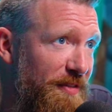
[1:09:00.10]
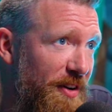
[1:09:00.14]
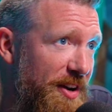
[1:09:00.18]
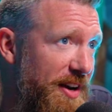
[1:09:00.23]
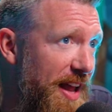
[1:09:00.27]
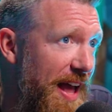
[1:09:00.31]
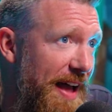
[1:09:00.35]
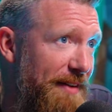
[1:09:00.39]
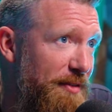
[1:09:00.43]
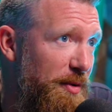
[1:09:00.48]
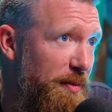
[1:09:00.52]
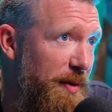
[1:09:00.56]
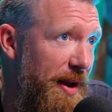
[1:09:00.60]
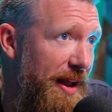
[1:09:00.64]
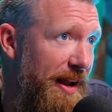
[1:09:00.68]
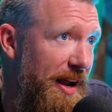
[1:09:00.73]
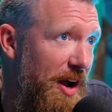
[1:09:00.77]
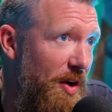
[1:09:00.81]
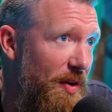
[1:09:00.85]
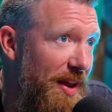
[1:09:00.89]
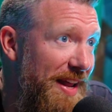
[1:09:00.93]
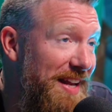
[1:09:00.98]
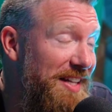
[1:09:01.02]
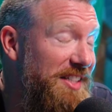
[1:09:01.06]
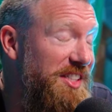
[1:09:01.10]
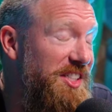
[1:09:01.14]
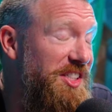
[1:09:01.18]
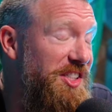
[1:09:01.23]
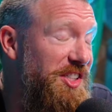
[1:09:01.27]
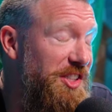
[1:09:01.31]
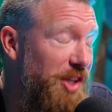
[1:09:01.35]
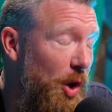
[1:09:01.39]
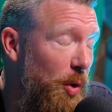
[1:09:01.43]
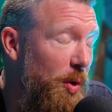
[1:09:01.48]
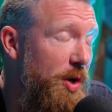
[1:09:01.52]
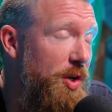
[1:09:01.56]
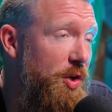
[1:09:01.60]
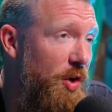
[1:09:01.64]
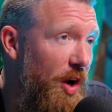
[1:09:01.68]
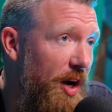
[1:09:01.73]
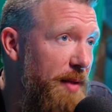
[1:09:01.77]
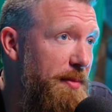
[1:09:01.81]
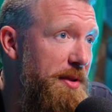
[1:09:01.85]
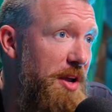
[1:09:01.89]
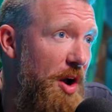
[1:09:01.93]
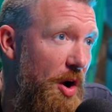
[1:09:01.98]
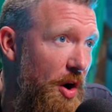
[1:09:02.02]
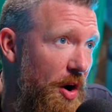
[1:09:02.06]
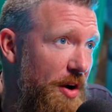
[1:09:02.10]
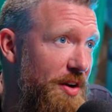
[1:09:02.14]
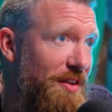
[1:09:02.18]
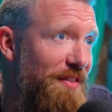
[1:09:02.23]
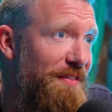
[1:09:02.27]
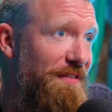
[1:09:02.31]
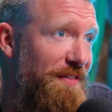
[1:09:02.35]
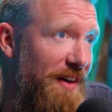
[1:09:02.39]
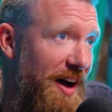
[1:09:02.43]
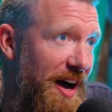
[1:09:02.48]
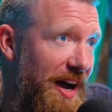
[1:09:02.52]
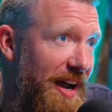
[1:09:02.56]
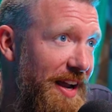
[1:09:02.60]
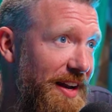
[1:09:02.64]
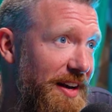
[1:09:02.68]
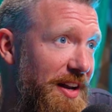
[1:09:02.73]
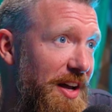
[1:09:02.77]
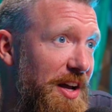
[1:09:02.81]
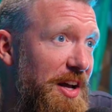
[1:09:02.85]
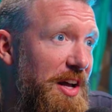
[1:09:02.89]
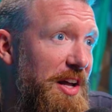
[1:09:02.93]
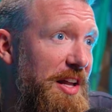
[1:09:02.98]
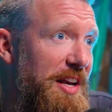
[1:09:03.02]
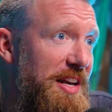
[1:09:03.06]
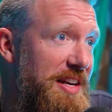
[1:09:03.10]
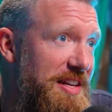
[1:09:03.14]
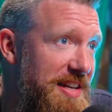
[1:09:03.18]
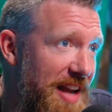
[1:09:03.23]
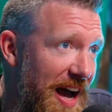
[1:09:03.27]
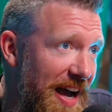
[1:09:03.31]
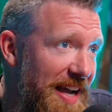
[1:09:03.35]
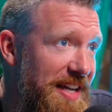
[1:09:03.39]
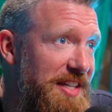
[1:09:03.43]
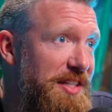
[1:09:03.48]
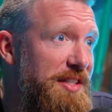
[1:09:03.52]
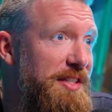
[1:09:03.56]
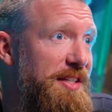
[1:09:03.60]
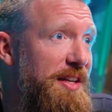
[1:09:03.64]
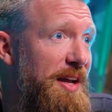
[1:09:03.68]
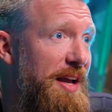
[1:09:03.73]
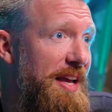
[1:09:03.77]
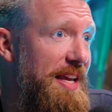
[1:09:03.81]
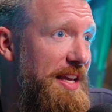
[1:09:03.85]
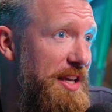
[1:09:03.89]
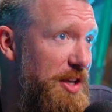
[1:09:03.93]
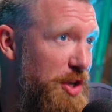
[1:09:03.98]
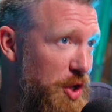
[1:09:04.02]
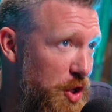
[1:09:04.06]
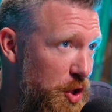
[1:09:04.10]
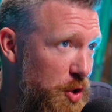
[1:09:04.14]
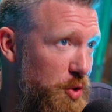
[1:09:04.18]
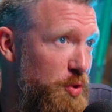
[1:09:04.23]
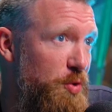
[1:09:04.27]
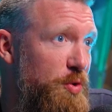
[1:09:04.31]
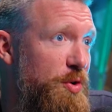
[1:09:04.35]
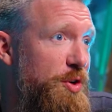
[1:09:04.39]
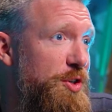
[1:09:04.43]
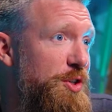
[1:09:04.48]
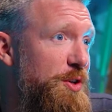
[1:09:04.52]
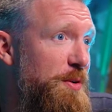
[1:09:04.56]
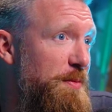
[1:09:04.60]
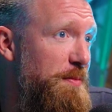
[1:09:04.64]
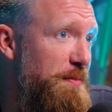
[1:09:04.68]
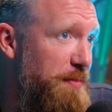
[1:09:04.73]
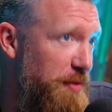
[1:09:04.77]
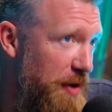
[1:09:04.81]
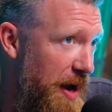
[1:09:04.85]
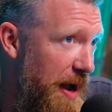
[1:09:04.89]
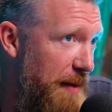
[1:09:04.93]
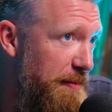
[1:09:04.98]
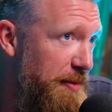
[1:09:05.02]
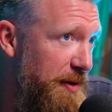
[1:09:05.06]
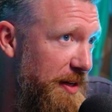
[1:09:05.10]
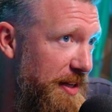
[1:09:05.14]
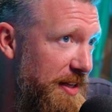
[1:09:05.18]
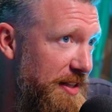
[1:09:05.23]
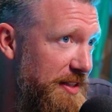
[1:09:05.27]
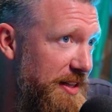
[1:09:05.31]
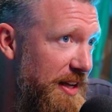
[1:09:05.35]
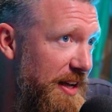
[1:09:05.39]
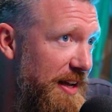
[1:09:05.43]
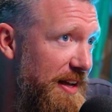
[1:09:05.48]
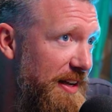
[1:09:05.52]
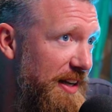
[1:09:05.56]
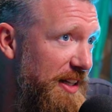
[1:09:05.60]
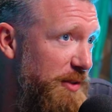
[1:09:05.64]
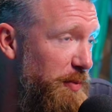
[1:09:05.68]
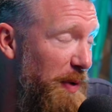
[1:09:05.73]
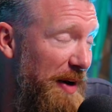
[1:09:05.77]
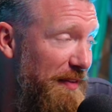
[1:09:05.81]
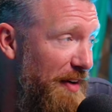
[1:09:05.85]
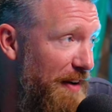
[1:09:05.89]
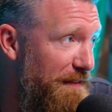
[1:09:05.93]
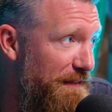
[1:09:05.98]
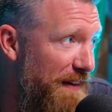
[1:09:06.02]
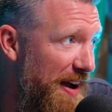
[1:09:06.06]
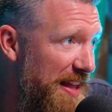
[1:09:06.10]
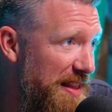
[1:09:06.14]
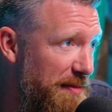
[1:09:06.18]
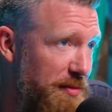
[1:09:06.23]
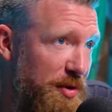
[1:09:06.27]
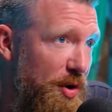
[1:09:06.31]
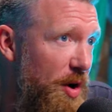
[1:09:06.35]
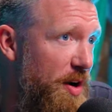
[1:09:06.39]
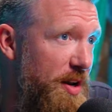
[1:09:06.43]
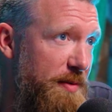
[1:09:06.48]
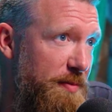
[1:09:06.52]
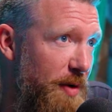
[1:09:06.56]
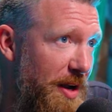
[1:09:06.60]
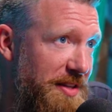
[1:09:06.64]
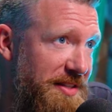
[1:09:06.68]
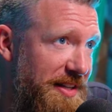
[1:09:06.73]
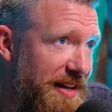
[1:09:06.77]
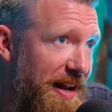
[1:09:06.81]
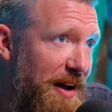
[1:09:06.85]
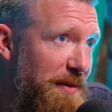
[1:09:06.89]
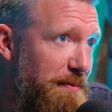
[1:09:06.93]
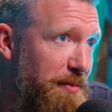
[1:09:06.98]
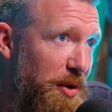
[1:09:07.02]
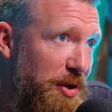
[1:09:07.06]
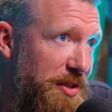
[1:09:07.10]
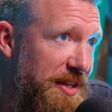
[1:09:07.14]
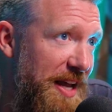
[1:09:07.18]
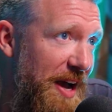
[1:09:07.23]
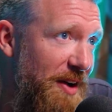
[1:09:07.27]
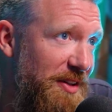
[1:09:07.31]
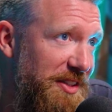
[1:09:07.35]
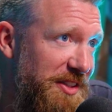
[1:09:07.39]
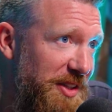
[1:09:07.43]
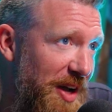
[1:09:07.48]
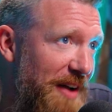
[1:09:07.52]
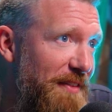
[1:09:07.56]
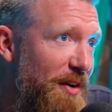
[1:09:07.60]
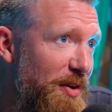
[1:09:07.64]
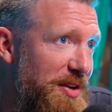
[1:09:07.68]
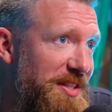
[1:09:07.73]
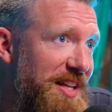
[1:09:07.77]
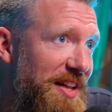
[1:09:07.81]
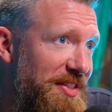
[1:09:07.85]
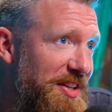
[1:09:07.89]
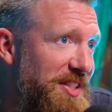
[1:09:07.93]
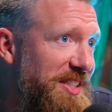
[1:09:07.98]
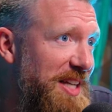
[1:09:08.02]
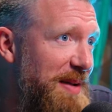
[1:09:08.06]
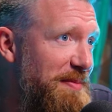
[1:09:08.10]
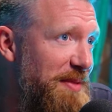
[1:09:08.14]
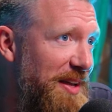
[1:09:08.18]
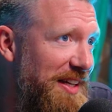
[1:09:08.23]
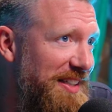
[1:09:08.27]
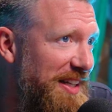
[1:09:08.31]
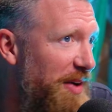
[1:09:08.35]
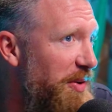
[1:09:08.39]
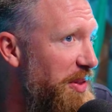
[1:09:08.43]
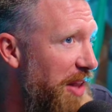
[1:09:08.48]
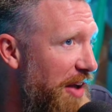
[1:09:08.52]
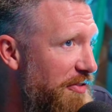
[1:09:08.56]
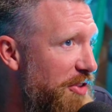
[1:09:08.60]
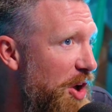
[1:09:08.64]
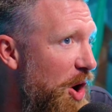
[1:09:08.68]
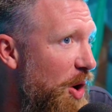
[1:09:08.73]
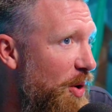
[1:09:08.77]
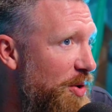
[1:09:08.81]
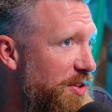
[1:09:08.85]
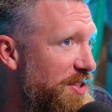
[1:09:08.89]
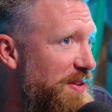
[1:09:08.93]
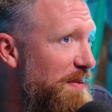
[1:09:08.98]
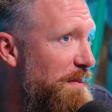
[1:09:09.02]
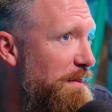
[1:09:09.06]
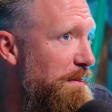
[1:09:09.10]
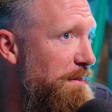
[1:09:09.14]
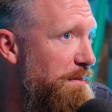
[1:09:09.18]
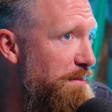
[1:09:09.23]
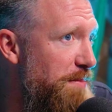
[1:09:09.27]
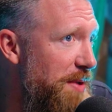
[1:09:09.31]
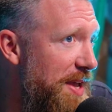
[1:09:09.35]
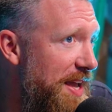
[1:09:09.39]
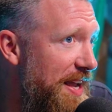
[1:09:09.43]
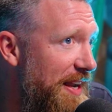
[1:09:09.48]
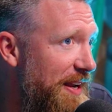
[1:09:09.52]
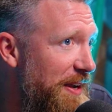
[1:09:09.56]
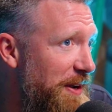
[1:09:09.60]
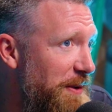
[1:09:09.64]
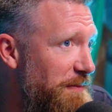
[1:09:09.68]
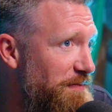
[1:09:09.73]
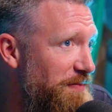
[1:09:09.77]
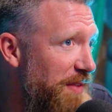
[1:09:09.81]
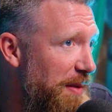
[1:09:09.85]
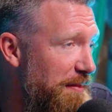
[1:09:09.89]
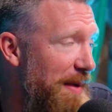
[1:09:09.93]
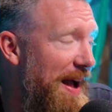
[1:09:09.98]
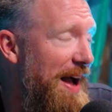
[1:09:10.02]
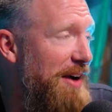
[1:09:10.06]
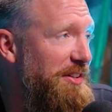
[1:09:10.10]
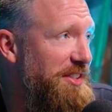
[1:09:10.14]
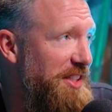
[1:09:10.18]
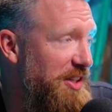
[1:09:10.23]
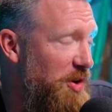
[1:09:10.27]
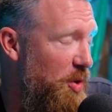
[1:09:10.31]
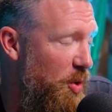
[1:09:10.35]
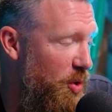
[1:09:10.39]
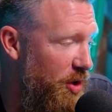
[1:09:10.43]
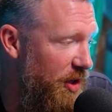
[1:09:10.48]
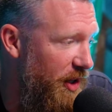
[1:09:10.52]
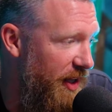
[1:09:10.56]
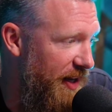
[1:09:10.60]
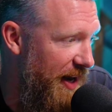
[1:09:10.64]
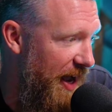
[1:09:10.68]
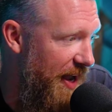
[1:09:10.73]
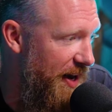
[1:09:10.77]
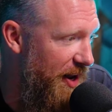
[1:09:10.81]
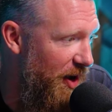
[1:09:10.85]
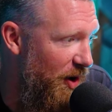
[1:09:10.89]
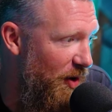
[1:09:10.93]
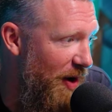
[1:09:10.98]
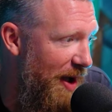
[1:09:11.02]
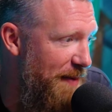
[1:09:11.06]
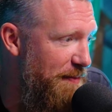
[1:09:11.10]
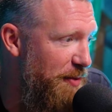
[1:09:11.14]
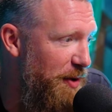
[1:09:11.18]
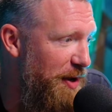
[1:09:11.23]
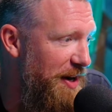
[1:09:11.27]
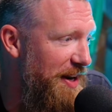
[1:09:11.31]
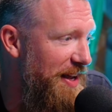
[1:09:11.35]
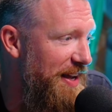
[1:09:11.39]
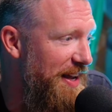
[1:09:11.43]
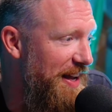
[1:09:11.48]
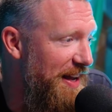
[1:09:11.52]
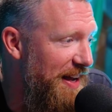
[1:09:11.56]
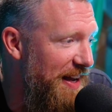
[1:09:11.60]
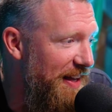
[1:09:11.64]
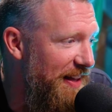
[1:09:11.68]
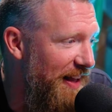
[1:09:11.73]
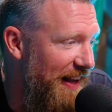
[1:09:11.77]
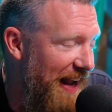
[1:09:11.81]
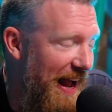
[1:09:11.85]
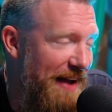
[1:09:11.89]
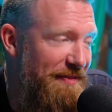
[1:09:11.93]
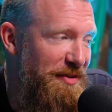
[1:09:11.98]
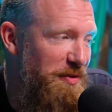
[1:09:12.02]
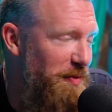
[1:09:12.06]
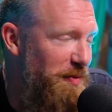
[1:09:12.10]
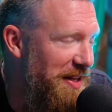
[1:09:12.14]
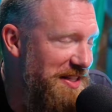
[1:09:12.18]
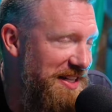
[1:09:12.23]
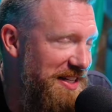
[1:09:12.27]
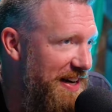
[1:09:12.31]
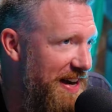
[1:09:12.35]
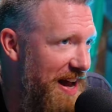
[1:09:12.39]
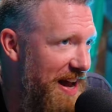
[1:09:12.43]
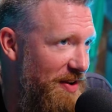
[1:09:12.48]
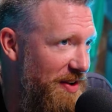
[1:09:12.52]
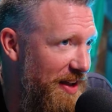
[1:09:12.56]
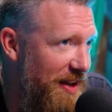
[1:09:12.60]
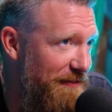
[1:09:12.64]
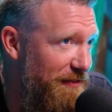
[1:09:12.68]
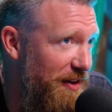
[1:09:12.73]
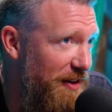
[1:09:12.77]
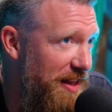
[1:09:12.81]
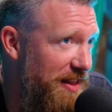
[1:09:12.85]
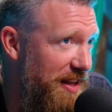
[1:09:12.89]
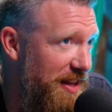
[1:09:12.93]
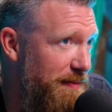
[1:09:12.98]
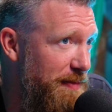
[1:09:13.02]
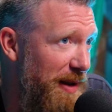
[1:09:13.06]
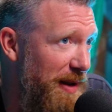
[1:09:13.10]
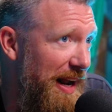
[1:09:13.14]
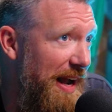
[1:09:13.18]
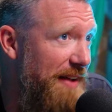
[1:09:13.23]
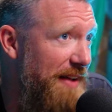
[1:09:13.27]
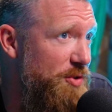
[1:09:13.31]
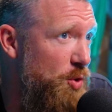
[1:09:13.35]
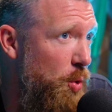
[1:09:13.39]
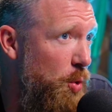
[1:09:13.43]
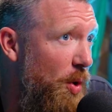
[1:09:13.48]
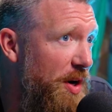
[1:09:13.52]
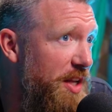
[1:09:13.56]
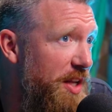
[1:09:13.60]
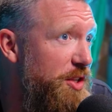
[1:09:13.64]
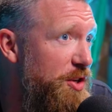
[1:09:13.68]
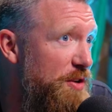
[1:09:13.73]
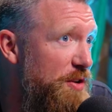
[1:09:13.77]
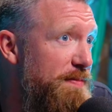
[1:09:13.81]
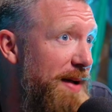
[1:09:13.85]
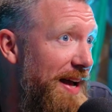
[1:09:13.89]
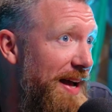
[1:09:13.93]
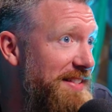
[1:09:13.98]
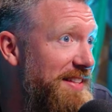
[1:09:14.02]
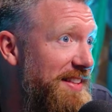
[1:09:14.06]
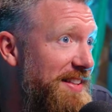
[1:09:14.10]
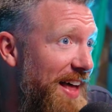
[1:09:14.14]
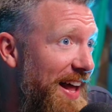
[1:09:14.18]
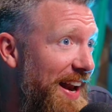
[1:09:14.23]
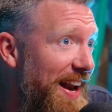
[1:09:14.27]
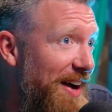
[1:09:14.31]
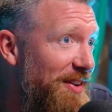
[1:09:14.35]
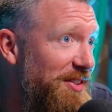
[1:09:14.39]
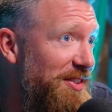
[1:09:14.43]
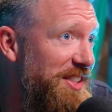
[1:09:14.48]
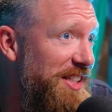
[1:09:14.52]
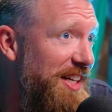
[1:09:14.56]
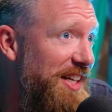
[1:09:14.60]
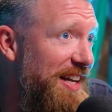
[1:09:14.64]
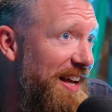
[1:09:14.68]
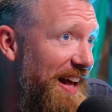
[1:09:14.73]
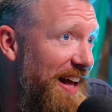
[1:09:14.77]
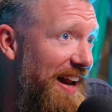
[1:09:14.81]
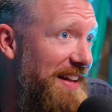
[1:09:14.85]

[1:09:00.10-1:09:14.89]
more fun to have everyone hang out. Right. It is so incredibly hard to find yes. nice, huge properties. Yeah. Because whenever I find them, they're already rented up, booked out. Exactly. So I've always thought the same thing is I would yeah. love to own some big. Yes. My house in Coeur d'Alene, Idaho, I put, like, I haven't rented it out yet for anything, but I got twenty-two beds in that house.